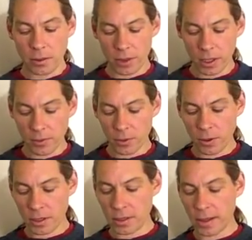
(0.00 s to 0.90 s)
think of
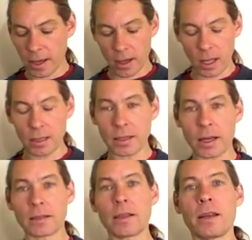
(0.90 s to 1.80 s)
Taurus in that
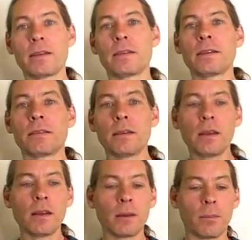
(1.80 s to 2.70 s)
context, that it's this
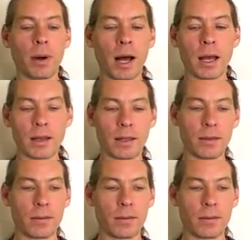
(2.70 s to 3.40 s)
body,